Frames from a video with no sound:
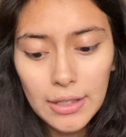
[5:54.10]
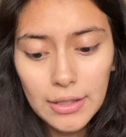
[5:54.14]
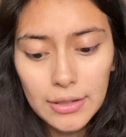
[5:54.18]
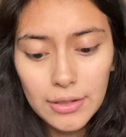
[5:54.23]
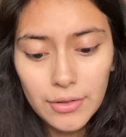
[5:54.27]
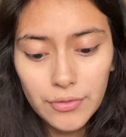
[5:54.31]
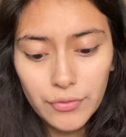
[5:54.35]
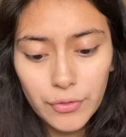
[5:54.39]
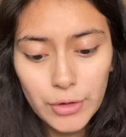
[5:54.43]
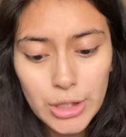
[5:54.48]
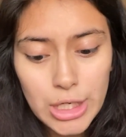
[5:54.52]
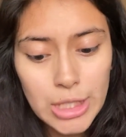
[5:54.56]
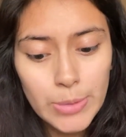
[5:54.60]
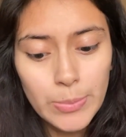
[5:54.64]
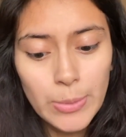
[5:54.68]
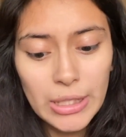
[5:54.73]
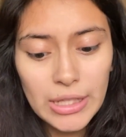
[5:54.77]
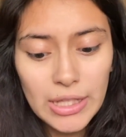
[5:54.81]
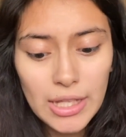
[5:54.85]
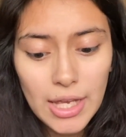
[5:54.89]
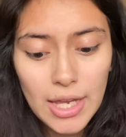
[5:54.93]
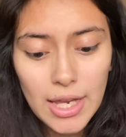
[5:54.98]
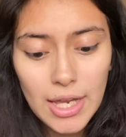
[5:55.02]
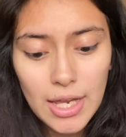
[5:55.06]
the first
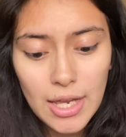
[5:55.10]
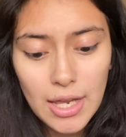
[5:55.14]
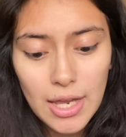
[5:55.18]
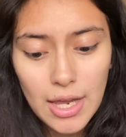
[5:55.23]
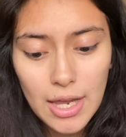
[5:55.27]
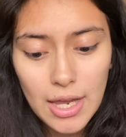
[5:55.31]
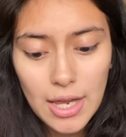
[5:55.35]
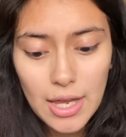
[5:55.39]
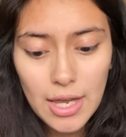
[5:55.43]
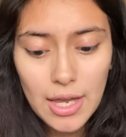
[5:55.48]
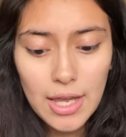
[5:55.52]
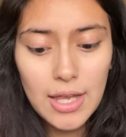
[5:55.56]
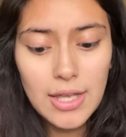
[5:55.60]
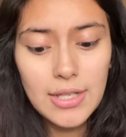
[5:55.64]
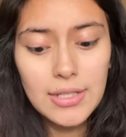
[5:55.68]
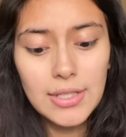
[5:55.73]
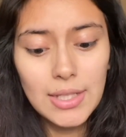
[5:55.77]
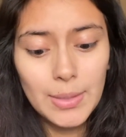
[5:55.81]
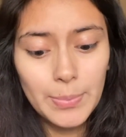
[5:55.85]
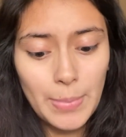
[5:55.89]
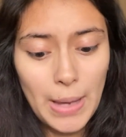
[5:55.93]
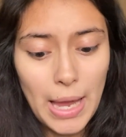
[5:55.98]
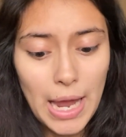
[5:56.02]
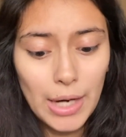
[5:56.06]
monday is
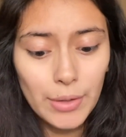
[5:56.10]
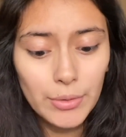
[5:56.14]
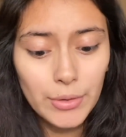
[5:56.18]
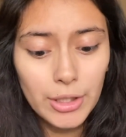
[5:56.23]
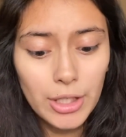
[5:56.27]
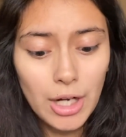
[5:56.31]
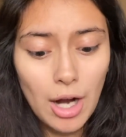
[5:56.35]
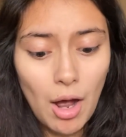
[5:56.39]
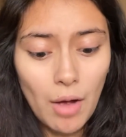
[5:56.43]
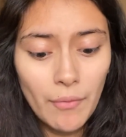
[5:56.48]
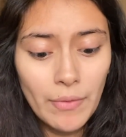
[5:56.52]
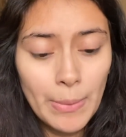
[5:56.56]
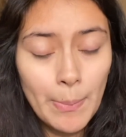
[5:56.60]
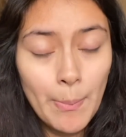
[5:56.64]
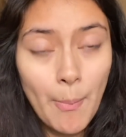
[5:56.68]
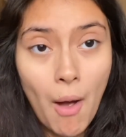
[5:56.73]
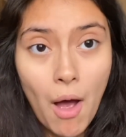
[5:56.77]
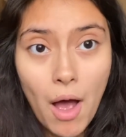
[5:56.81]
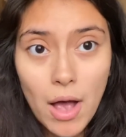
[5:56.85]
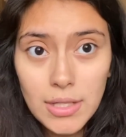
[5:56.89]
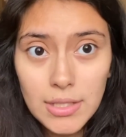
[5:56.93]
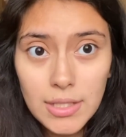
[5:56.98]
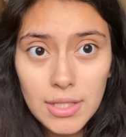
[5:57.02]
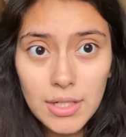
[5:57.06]
the power of a
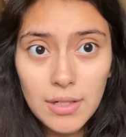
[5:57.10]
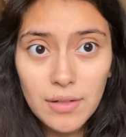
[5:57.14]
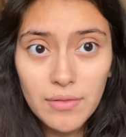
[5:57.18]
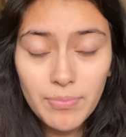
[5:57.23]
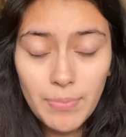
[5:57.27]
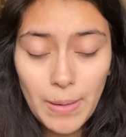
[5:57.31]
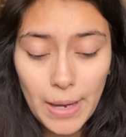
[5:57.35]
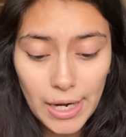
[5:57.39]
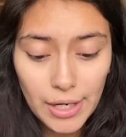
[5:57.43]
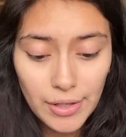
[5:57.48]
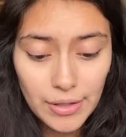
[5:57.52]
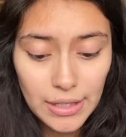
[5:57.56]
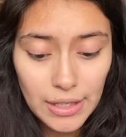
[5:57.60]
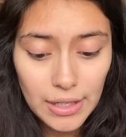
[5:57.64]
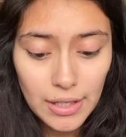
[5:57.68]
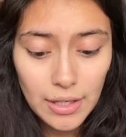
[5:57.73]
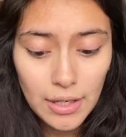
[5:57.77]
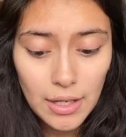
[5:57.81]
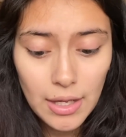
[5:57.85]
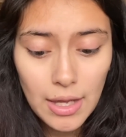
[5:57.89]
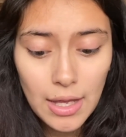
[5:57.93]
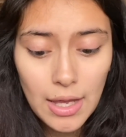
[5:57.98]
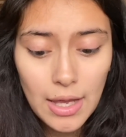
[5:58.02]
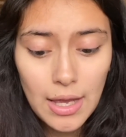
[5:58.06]
positive parent
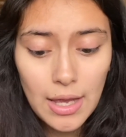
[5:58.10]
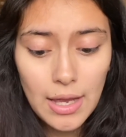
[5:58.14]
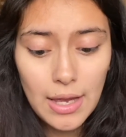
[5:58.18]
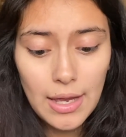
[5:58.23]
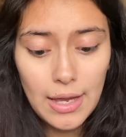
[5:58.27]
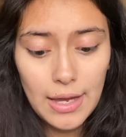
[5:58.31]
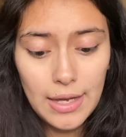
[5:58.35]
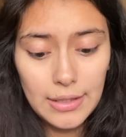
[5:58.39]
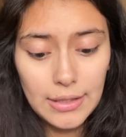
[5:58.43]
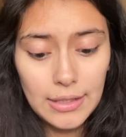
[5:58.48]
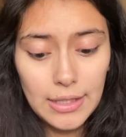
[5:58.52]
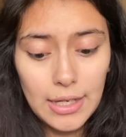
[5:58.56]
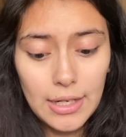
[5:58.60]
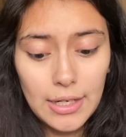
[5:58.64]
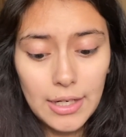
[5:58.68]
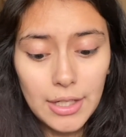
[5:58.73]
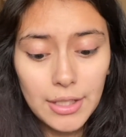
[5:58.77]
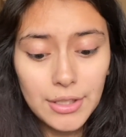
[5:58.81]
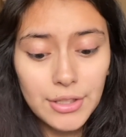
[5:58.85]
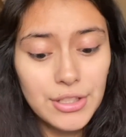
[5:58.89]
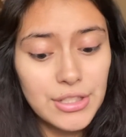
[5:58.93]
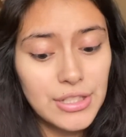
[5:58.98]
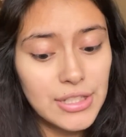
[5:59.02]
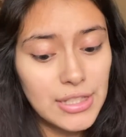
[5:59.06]
and then
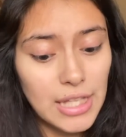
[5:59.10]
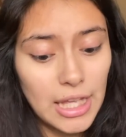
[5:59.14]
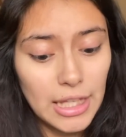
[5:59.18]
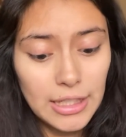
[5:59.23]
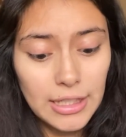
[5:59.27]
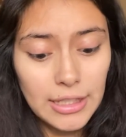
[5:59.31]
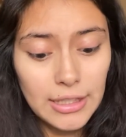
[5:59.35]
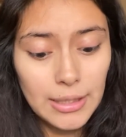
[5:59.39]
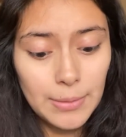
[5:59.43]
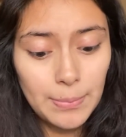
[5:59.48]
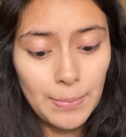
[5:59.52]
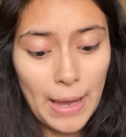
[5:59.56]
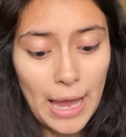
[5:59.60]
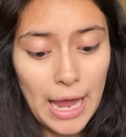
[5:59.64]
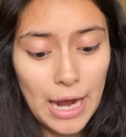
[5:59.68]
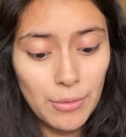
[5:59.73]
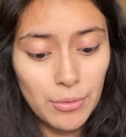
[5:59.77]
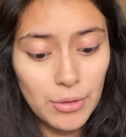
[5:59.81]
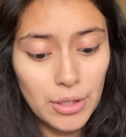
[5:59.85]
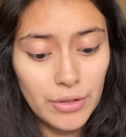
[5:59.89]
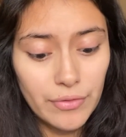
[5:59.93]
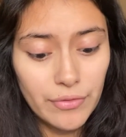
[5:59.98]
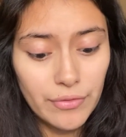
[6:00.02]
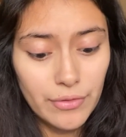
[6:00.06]
understanding the
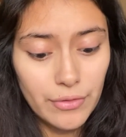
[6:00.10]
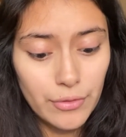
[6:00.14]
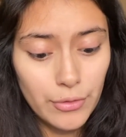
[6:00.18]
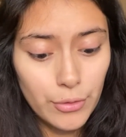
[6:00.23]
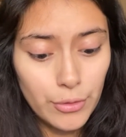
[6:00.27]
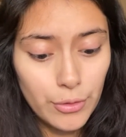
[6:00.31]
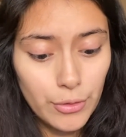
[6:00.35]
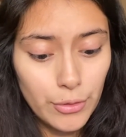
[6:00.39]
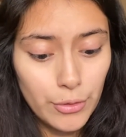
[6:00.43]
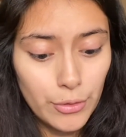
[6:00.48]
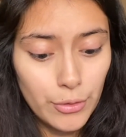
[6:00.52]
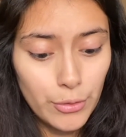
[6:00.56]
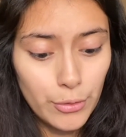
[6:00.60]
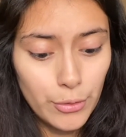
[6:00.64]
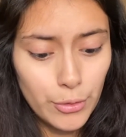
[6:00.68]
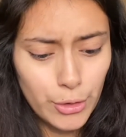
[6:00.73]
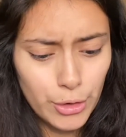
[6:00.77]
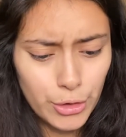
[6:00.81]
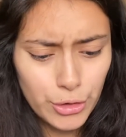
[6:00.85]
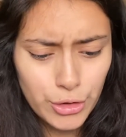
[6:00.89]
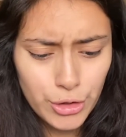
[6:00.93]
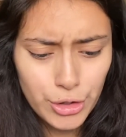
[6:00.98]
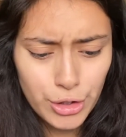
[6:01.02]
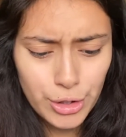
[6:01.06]
power of
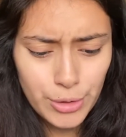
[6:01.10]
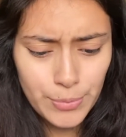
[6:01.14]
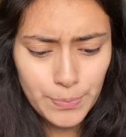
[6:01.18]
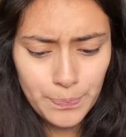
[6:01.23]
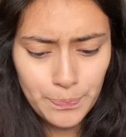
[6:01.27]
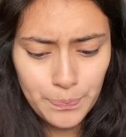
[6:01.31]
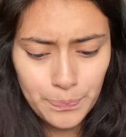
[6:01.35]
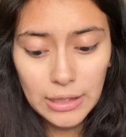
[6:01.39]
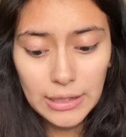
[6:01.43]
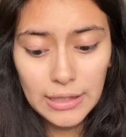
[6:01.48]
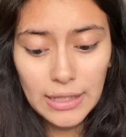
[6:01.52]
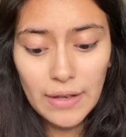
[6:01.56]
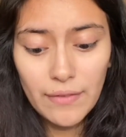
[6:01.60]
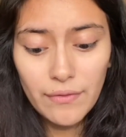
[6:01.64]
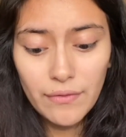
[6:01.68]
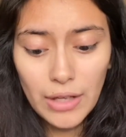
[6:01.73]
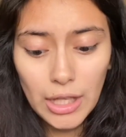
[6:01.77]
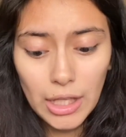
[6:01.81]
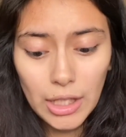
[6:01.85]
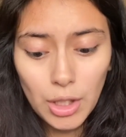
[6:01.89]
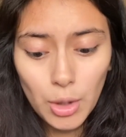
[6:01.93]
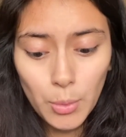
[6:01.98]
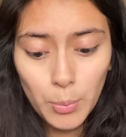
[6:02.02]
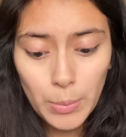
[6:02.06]
nurture
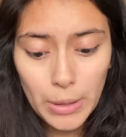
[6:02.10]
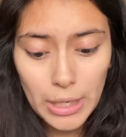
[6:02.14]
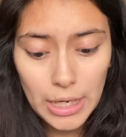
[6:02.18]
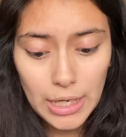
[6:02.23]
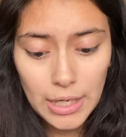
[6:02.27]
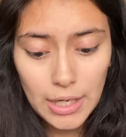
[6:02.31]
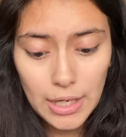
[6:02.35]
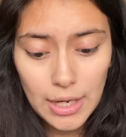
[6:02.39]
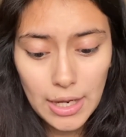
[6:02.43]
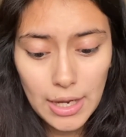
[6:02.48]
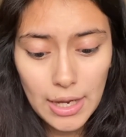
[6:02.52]
developing